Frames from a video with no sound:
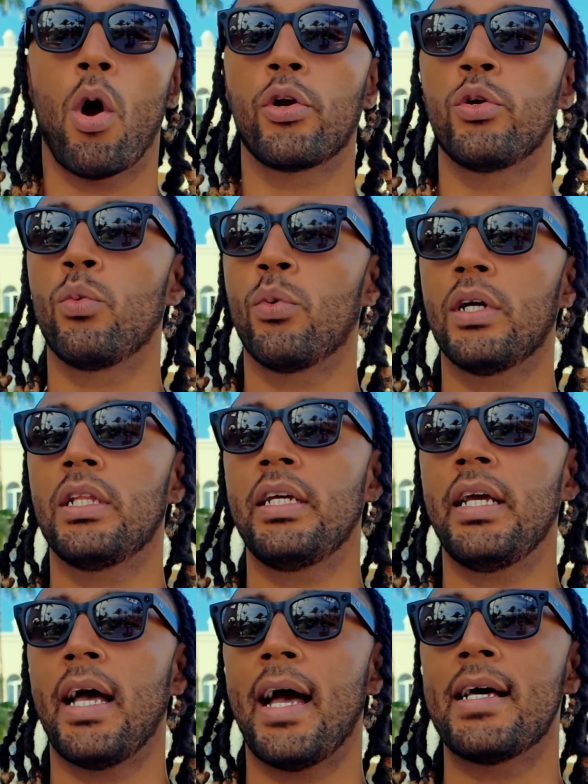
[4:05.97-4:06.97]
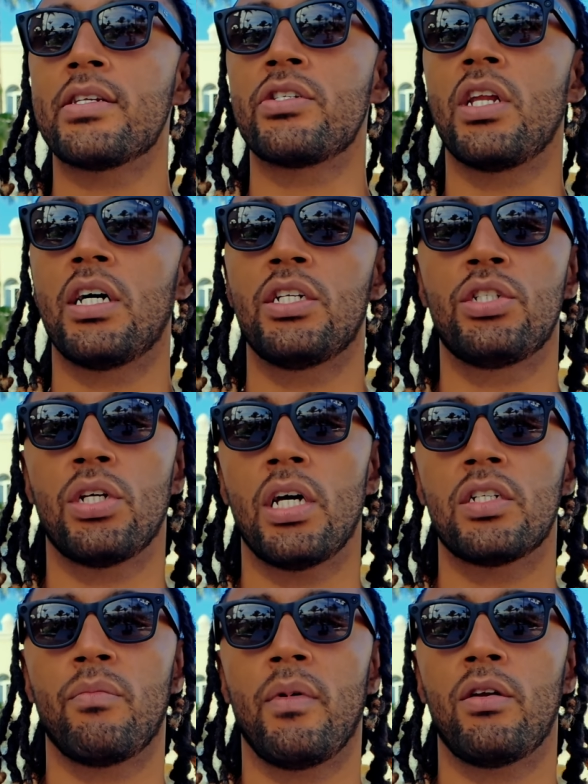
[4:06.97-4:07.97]
are you really as
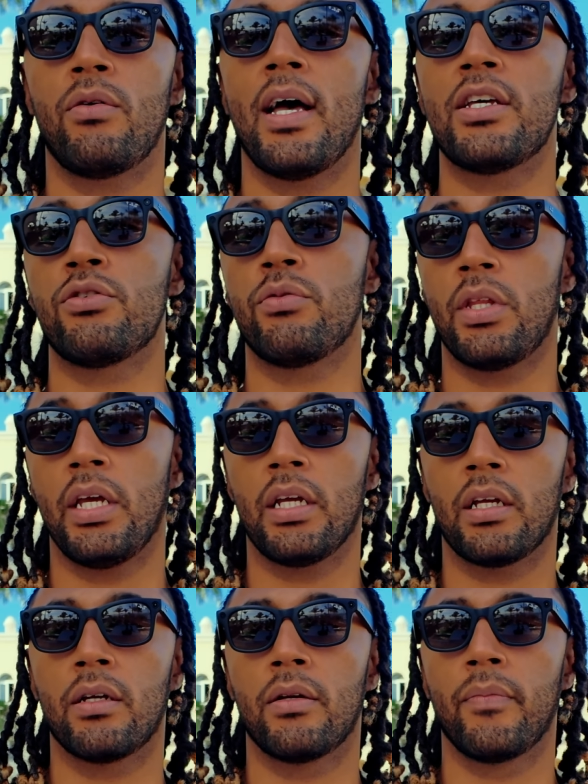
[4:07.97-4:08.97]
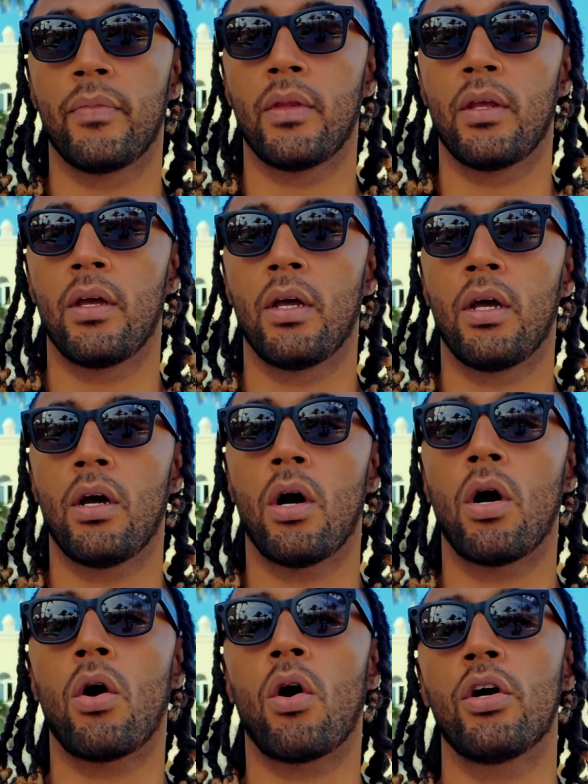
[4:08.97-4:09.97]
non-judgmental as you think,
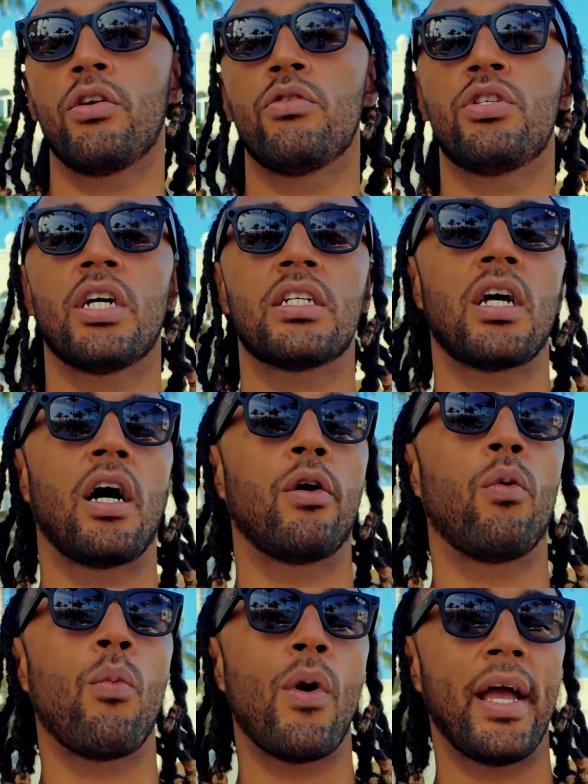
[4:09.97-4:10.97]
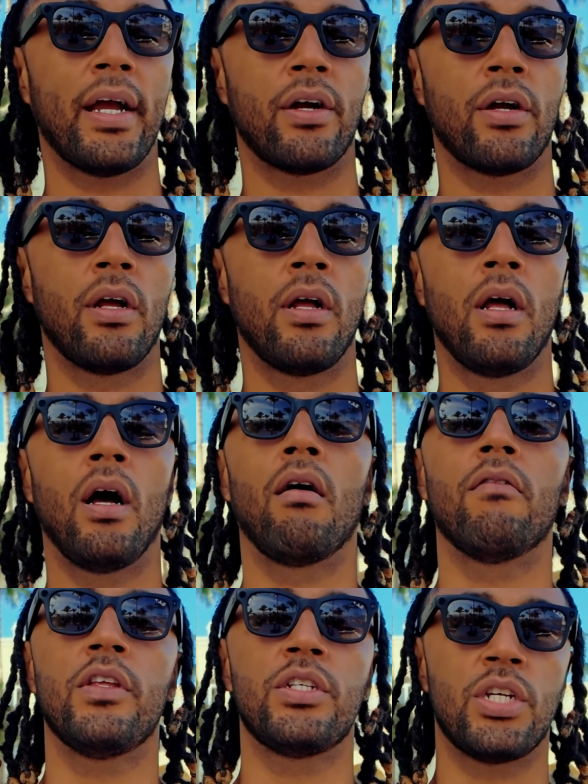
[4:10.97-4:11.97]
or are you just unaware
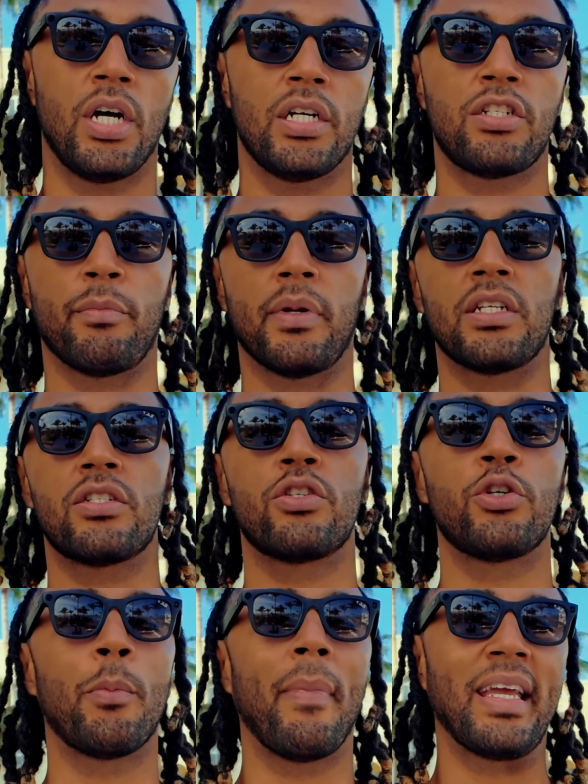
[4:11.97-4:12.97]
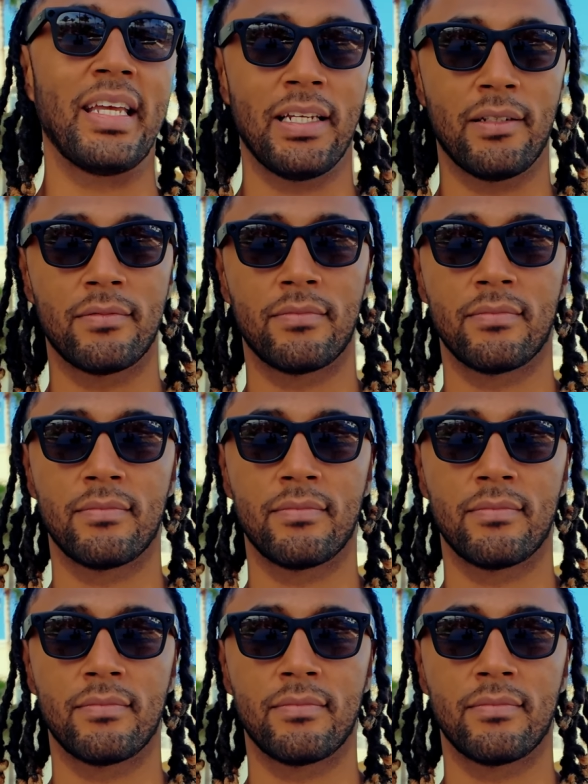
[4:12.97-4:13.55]
of the judgments you're making?